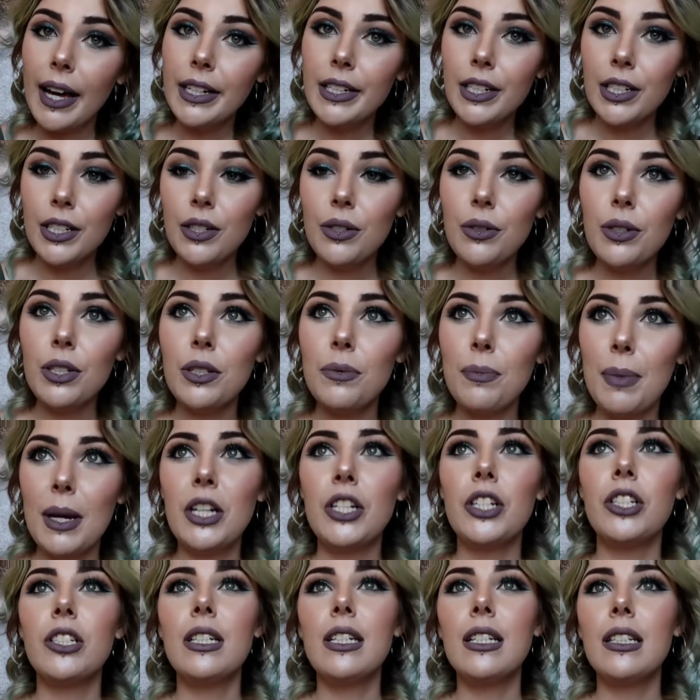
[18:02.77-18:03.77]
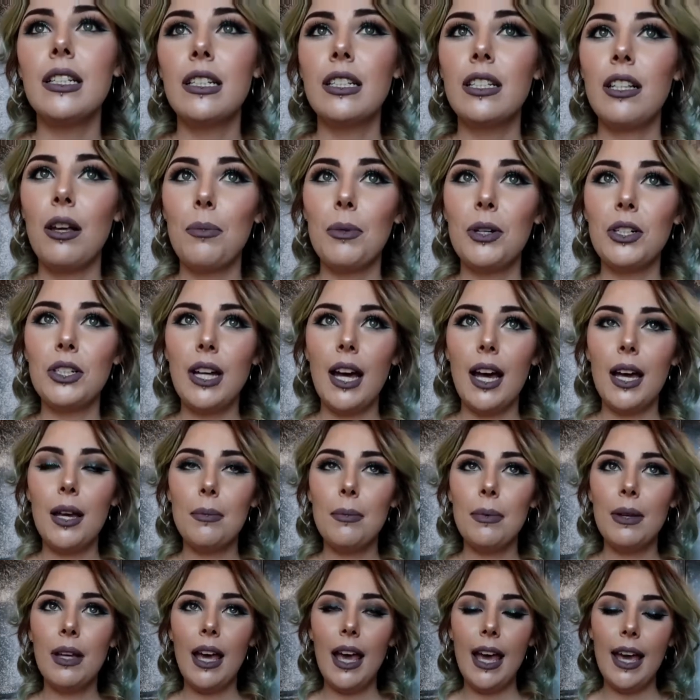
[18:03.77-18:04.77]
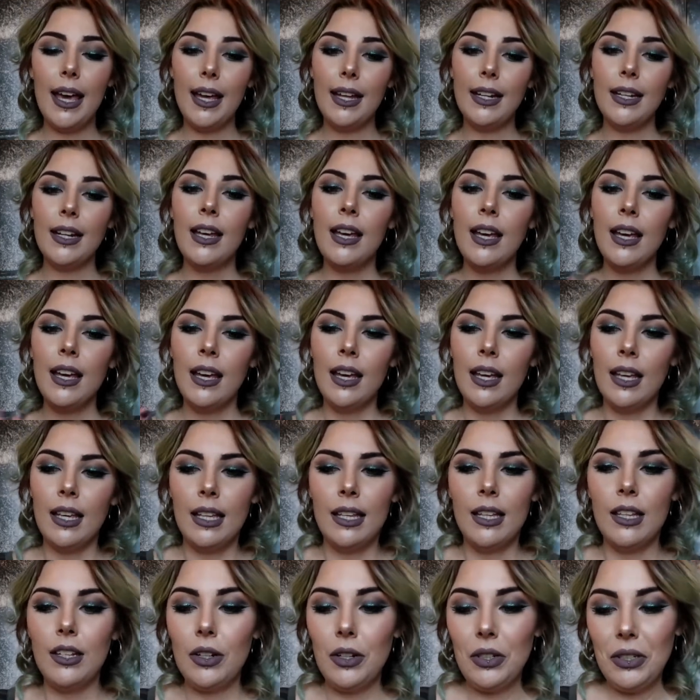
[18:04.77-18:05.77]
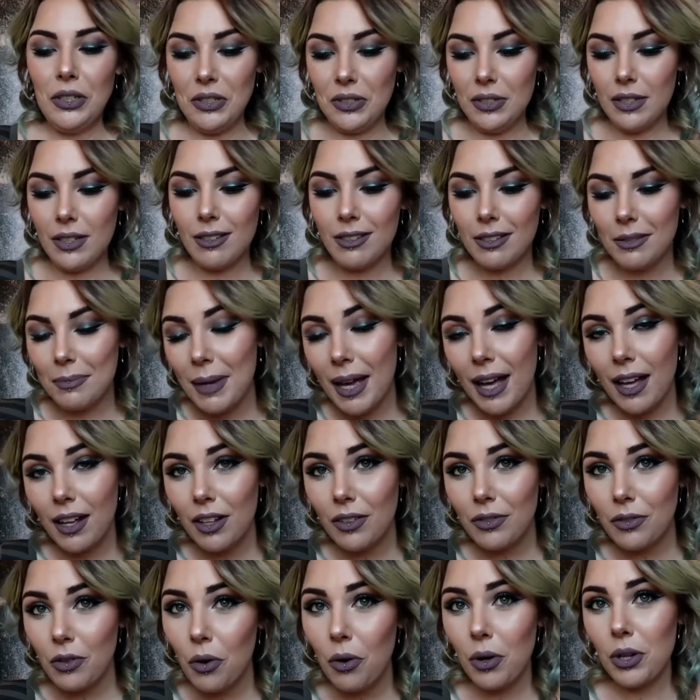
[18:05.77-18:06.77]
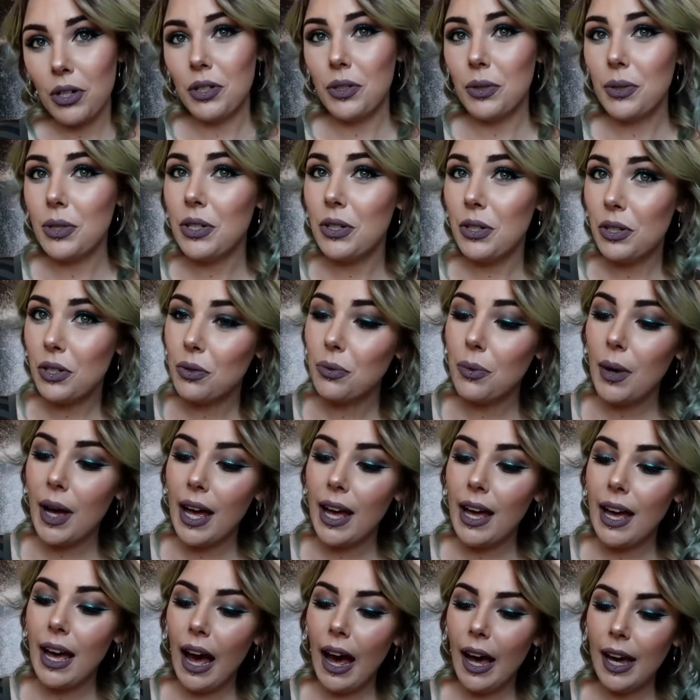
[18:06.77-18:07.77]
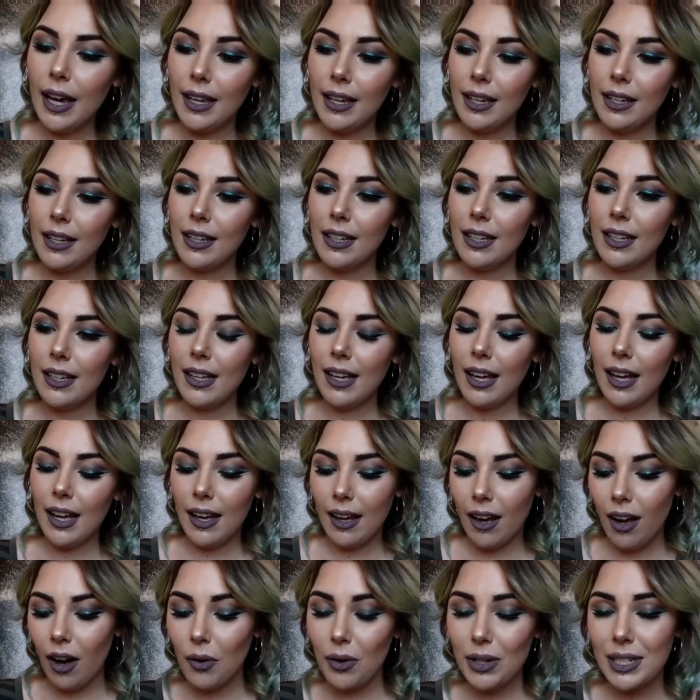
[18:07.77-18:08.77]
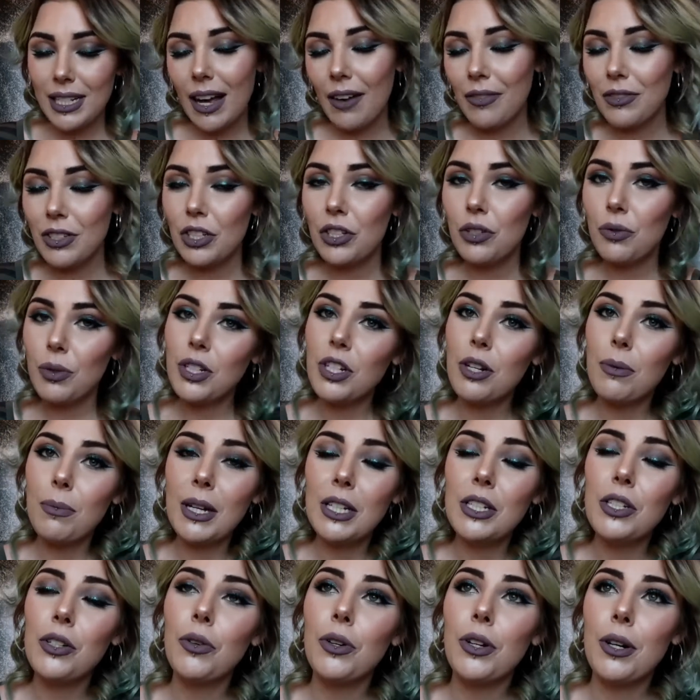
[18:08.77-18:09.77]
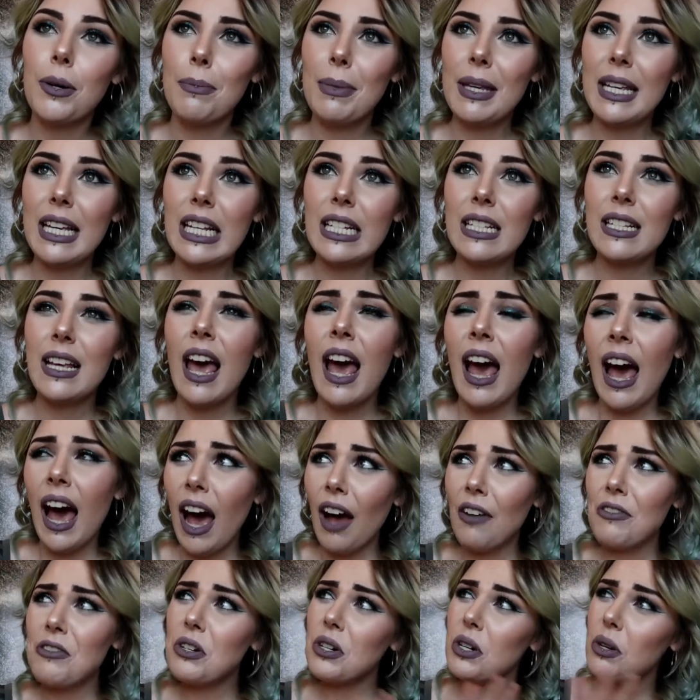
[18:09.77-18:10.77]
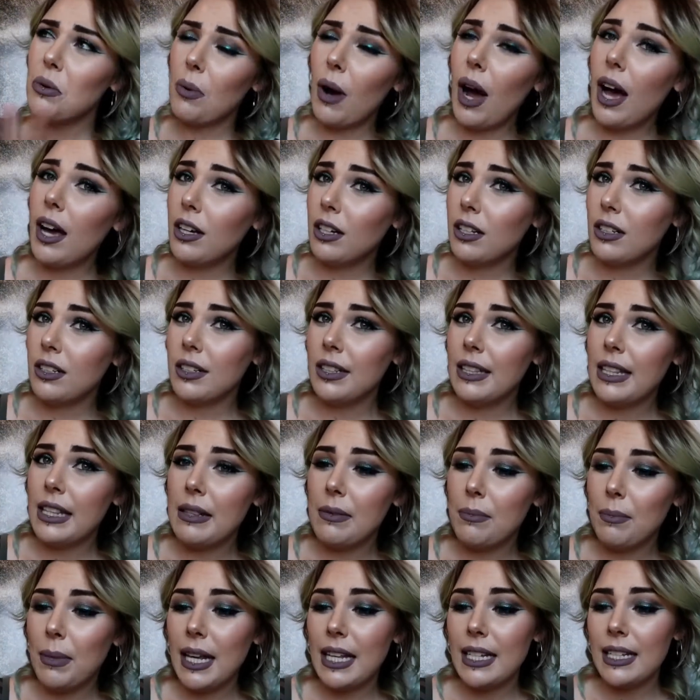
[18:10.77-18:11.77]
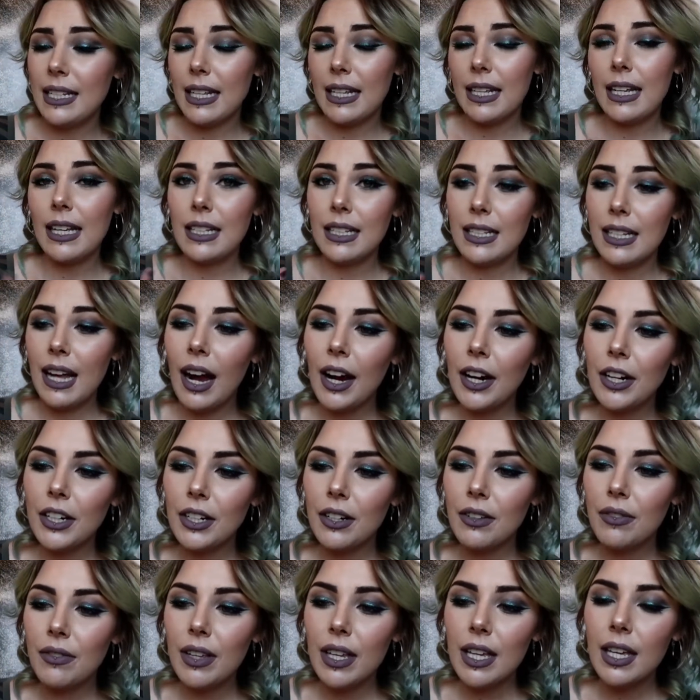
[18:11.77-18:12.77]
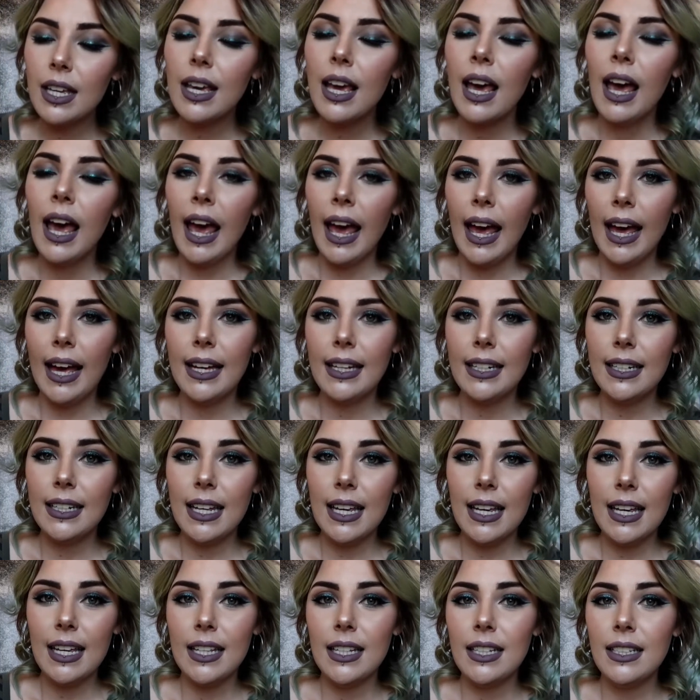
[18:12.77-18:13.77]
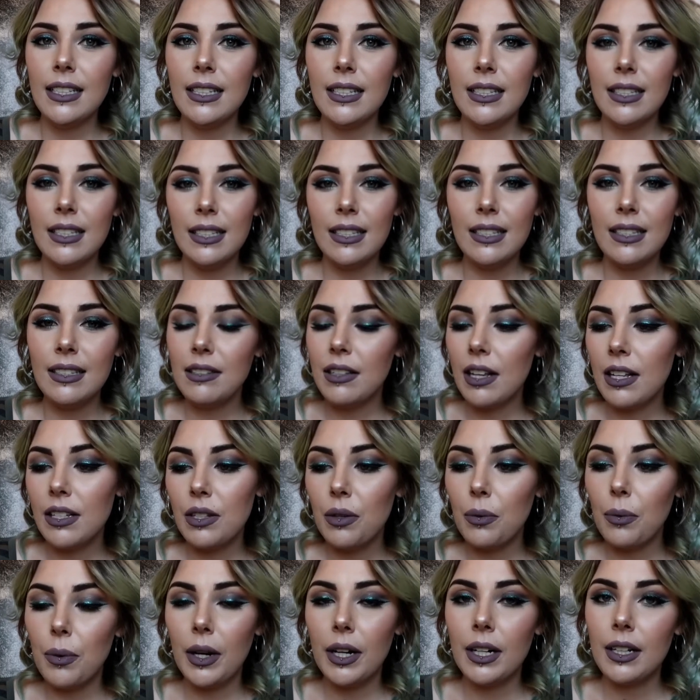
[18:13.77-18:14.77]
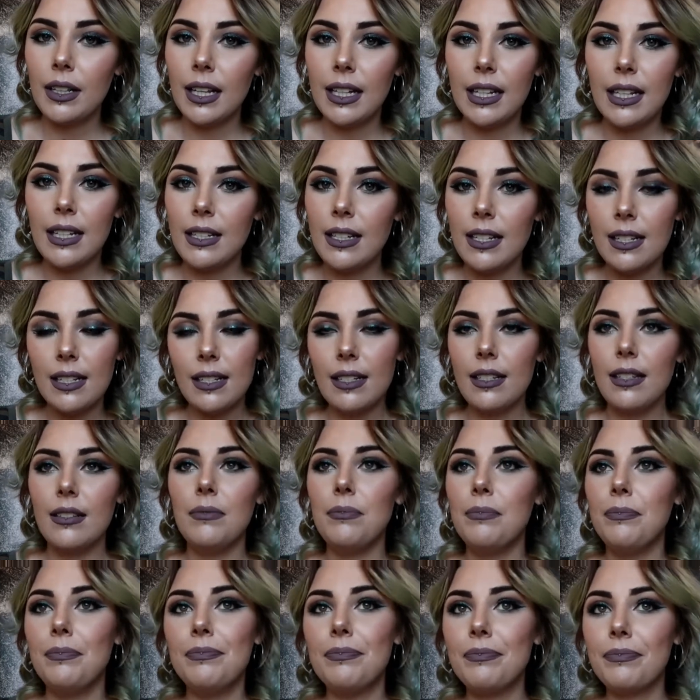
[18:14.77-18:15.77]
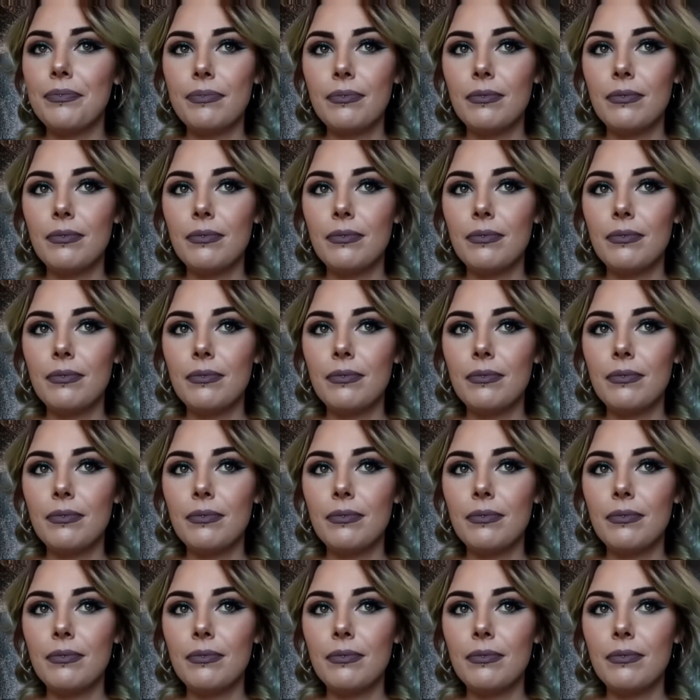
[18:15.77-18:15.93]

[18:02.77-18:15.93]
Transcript: I do, especially in the summertime, and you know, you smell, of course, when you sweat. I always have to switch up my deodorant because after a while my skin gets tired of it and it doesn't work, like it doesn't